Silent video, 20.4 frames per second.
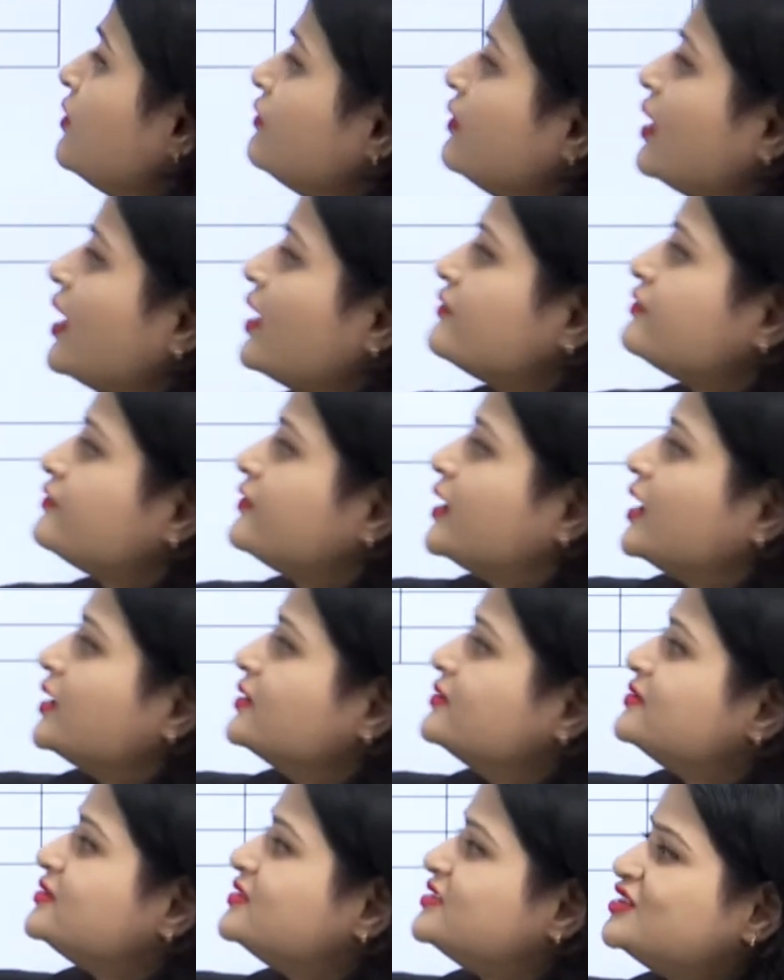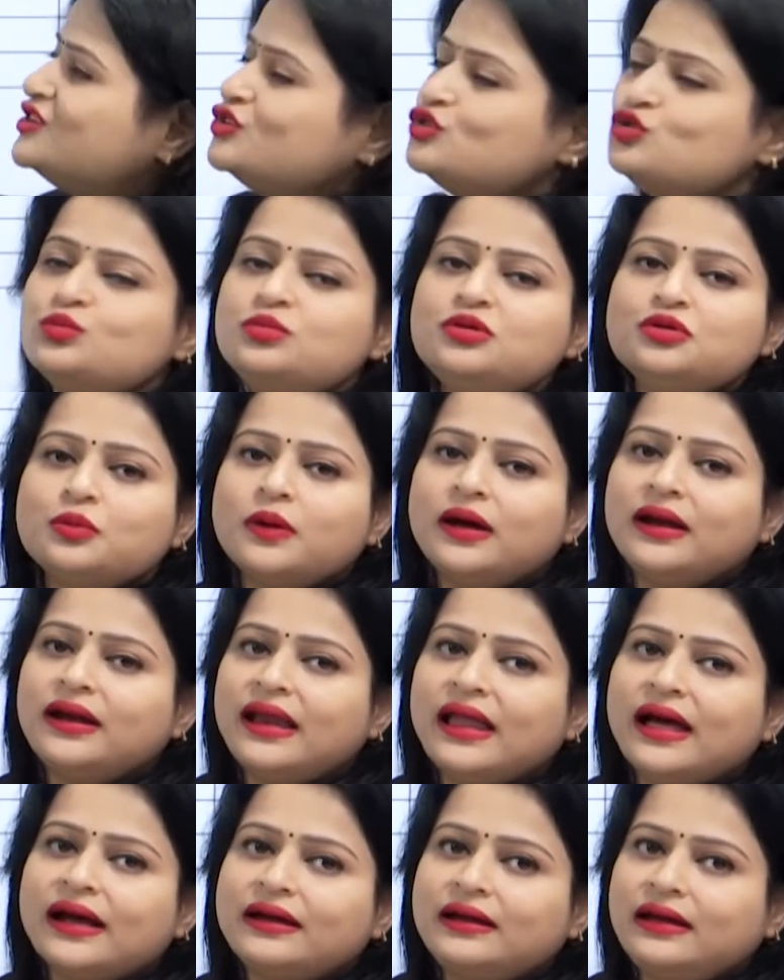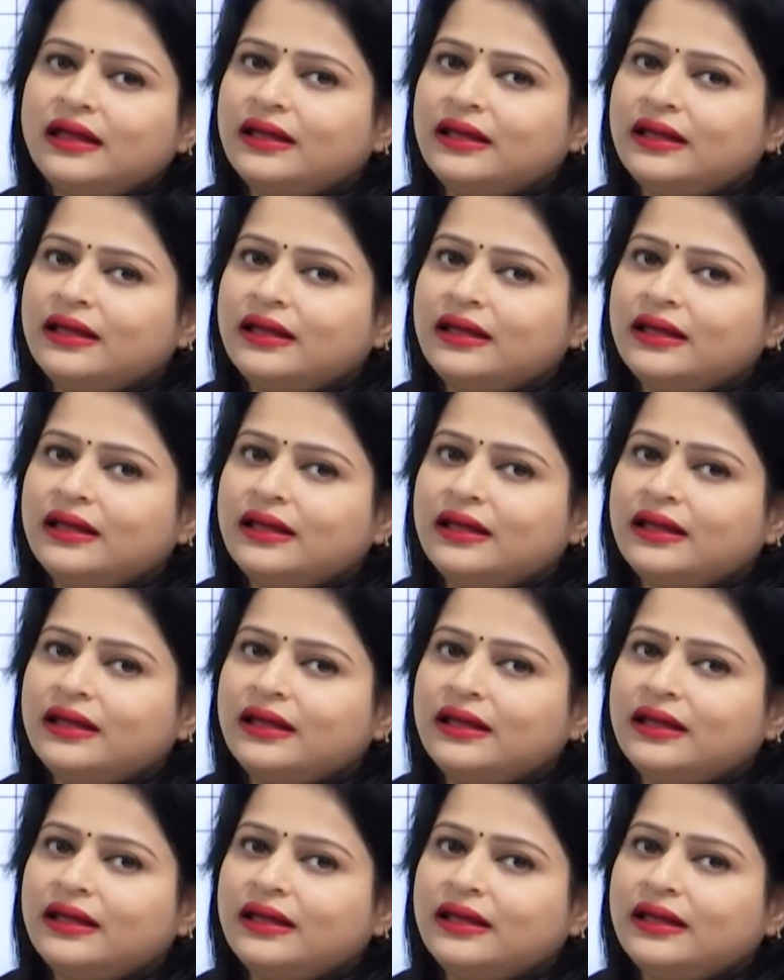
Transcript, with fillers: we have consumed 1 lakh